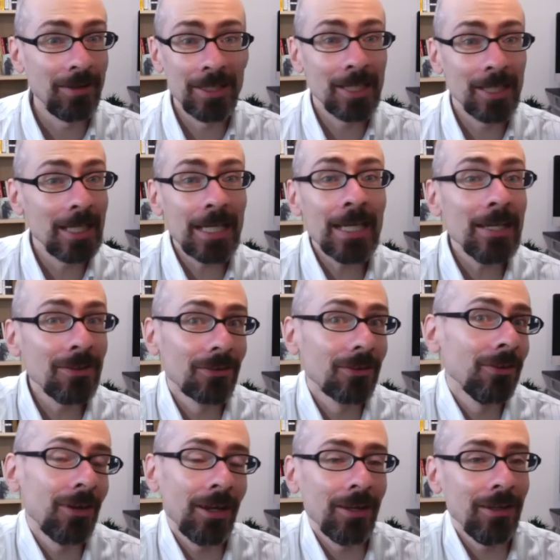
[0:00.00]
I mean,
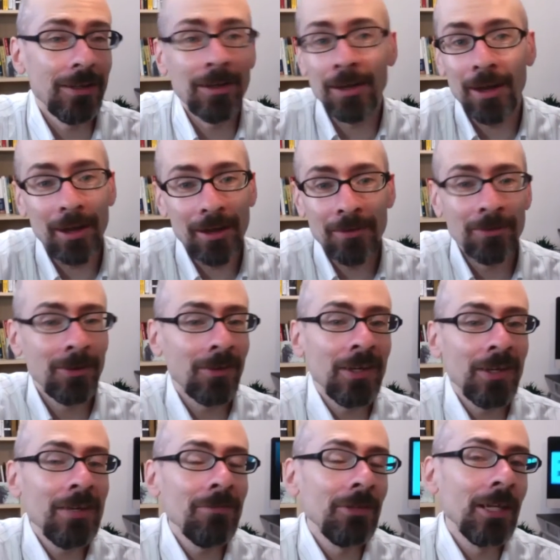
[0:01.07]
either it
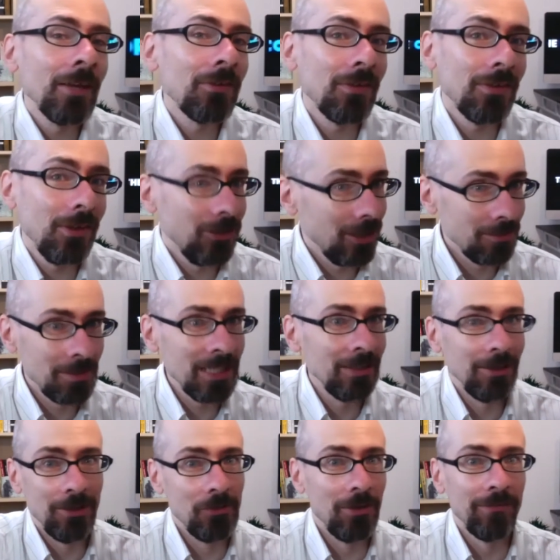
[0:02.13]
doesn't even necessarily
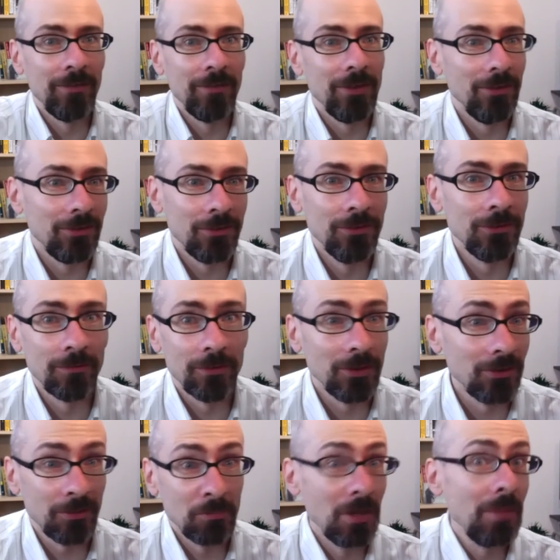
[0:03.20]
mean that whoever this Guccifer
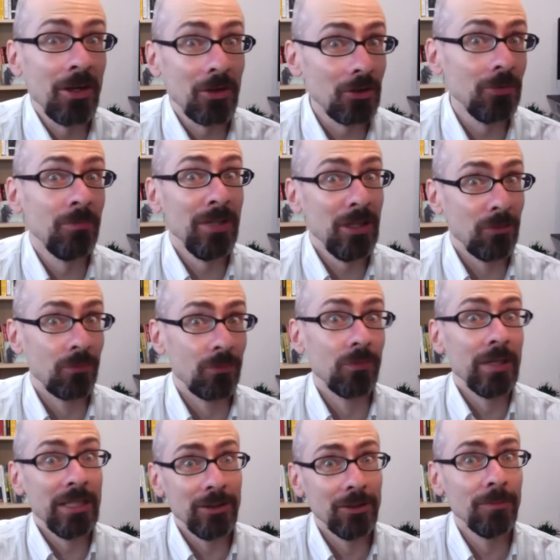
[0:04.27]
is, maybe it could be a
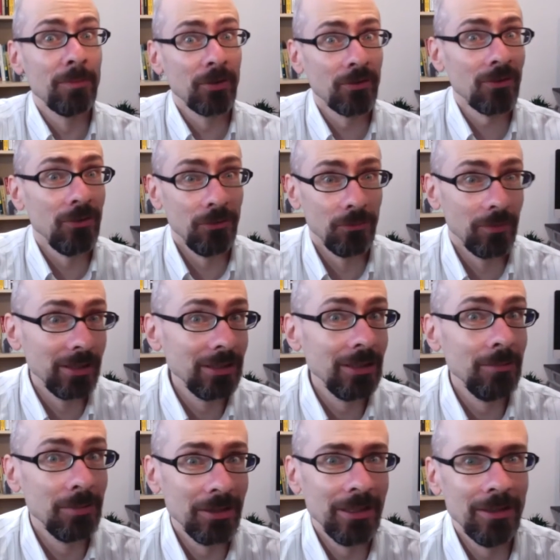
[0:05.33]
real person who
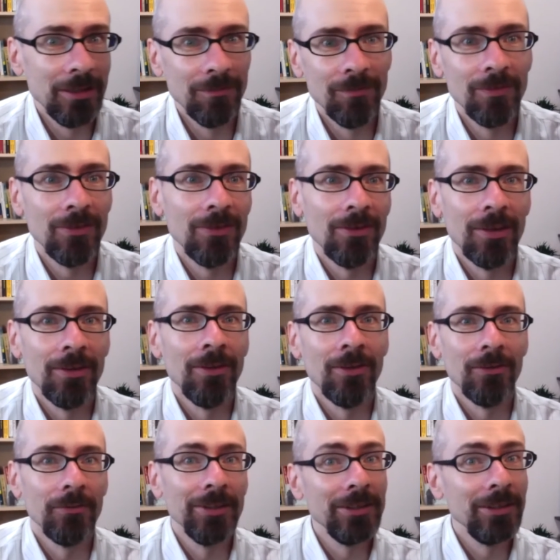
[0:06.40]
really believes that
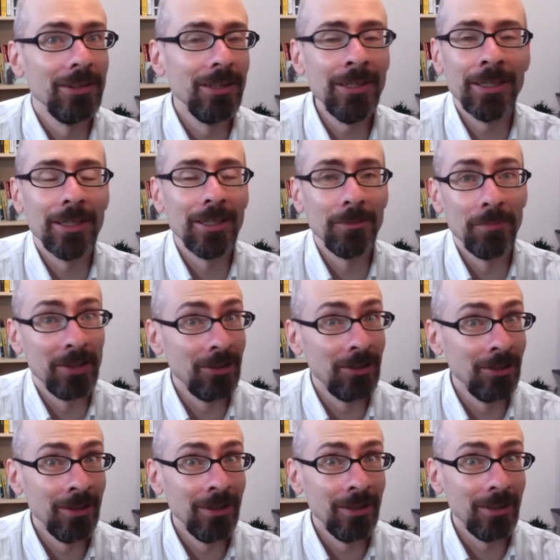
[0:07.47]
they're really leaking. But
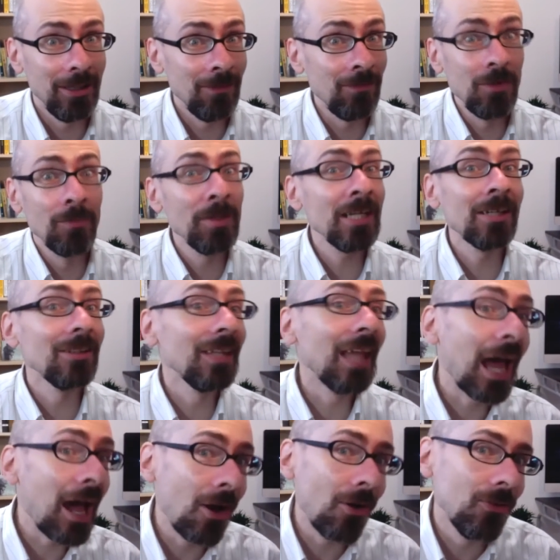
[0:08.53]
if you're being
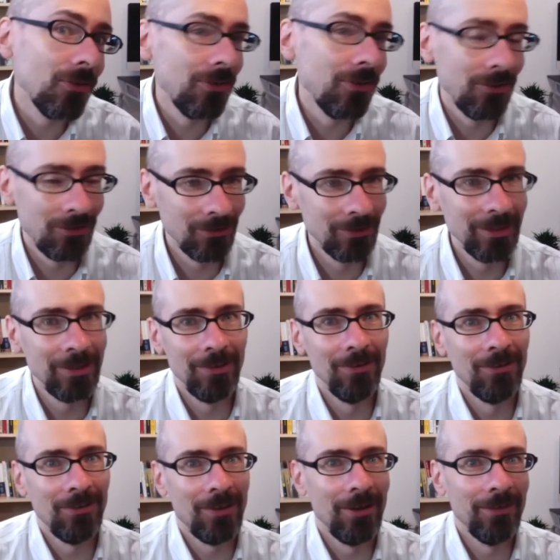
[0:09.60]
allowed to leak
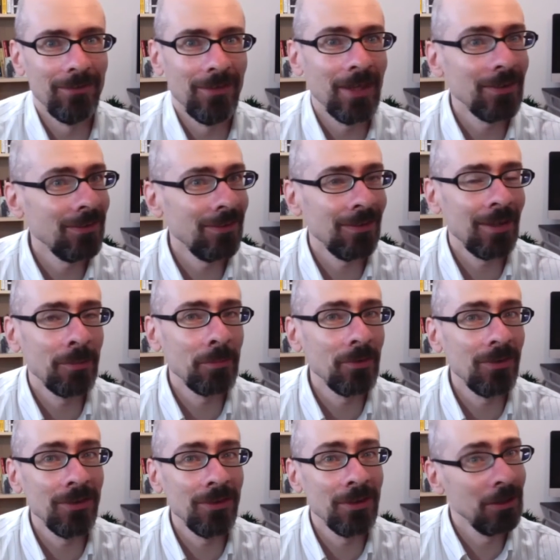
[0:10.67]
this stuff, that's that
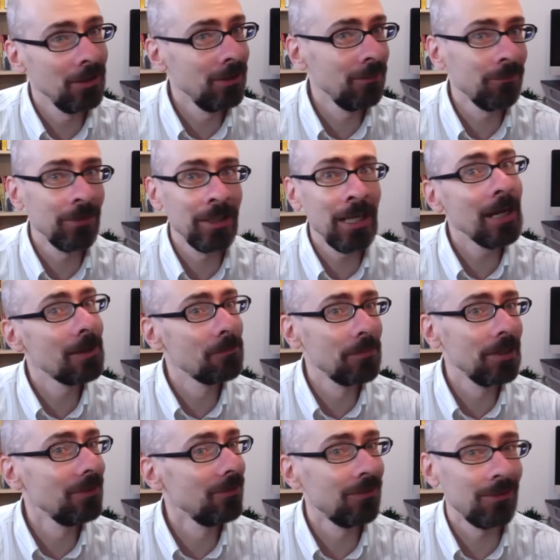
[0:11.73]
puts it in a different game
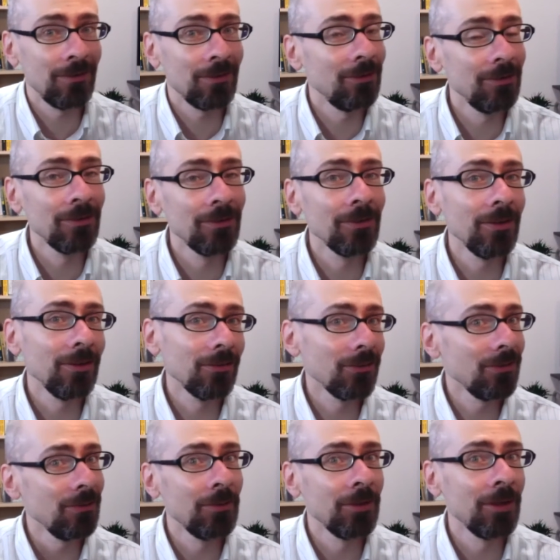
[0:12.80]
because clearly
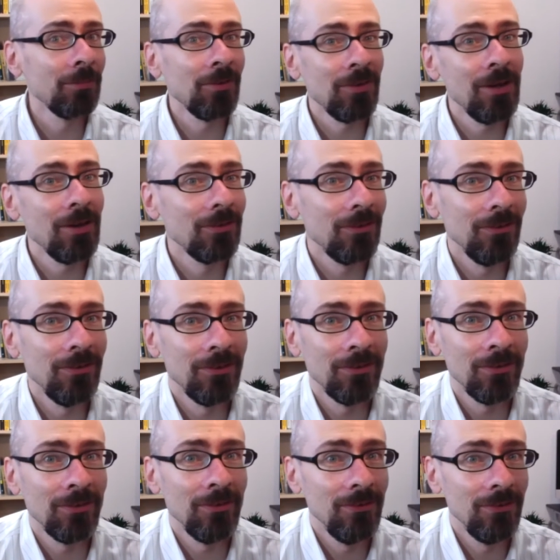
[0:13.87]
there's someone upstairs
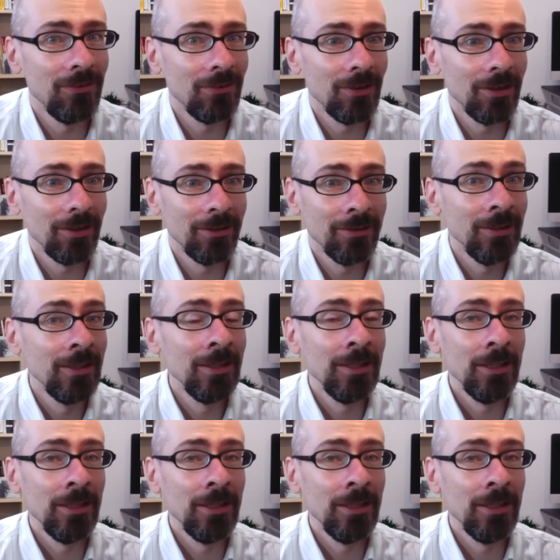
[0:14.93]
who's who's uh,